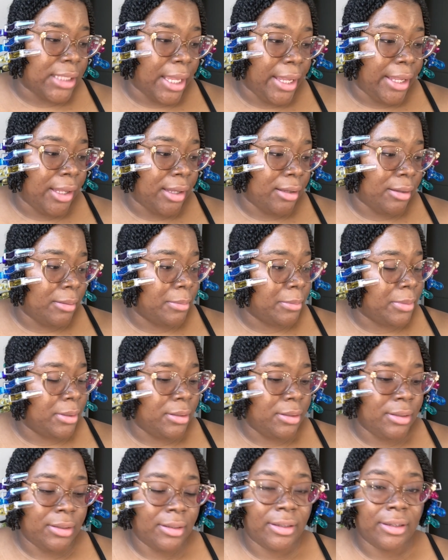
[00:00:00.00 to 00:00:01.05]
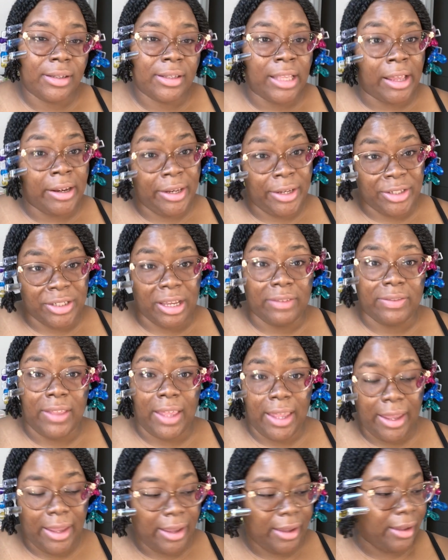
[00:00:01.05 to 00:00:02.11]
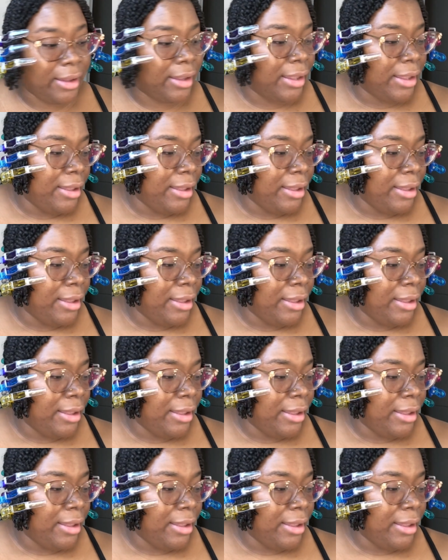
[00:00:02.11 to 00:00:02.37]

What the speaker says: I Am, y'all did y'all thing.